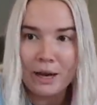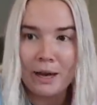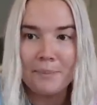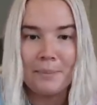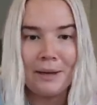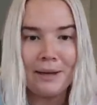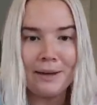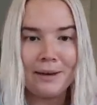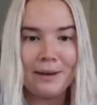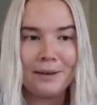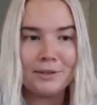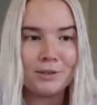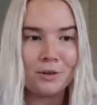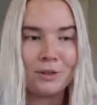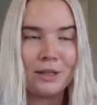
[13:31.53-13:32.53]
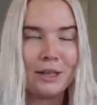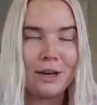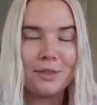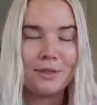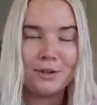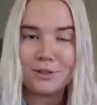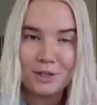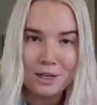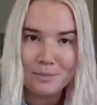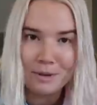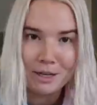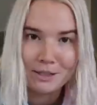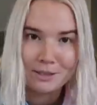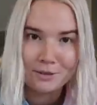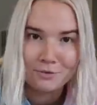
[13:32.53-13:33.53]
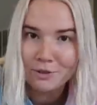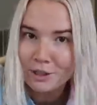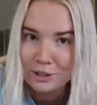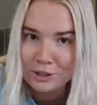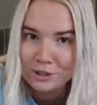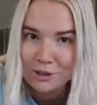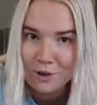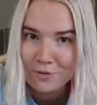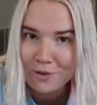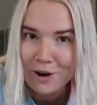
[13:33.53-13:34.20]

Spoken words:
I mean, it's only like 13 minutes of footage so